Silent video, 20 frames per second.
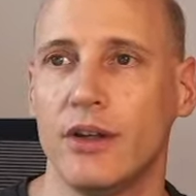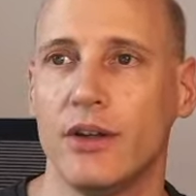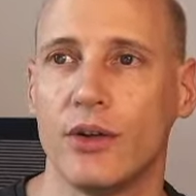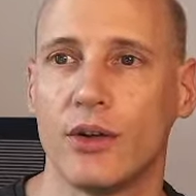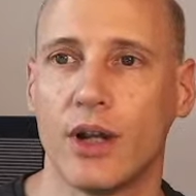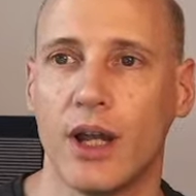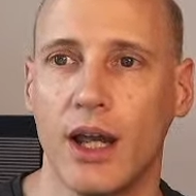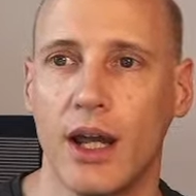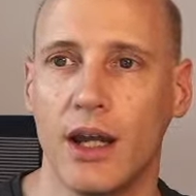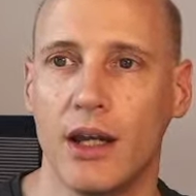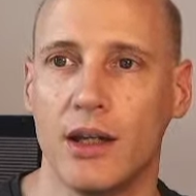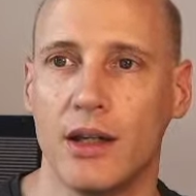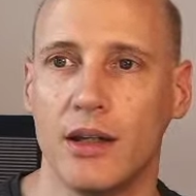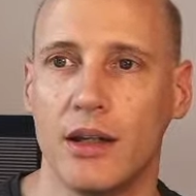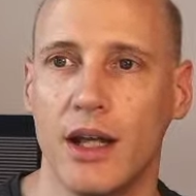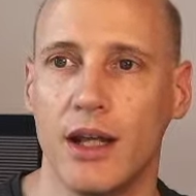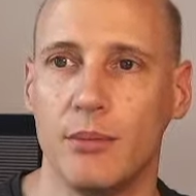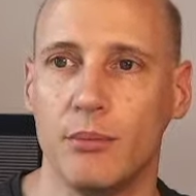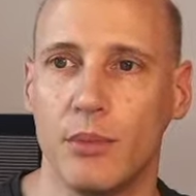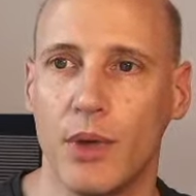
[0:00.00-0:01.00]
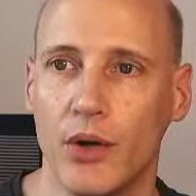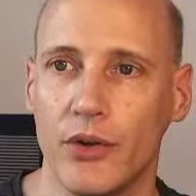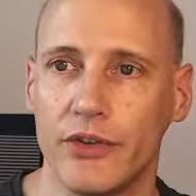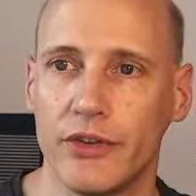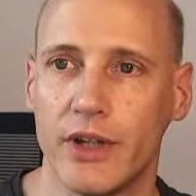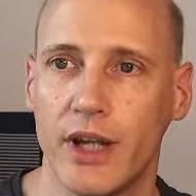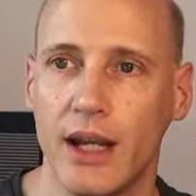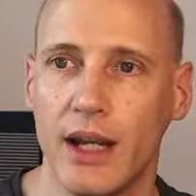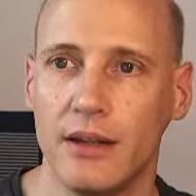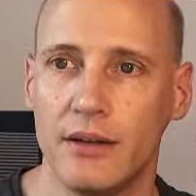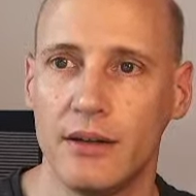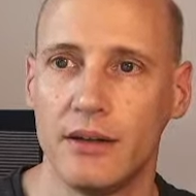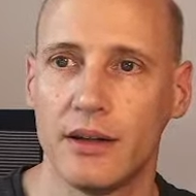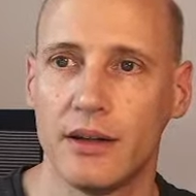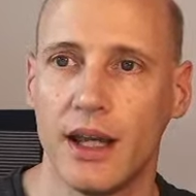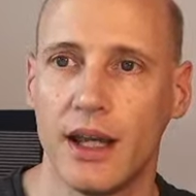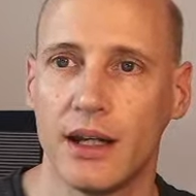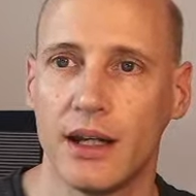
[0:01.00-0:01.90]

You can, in most cases, get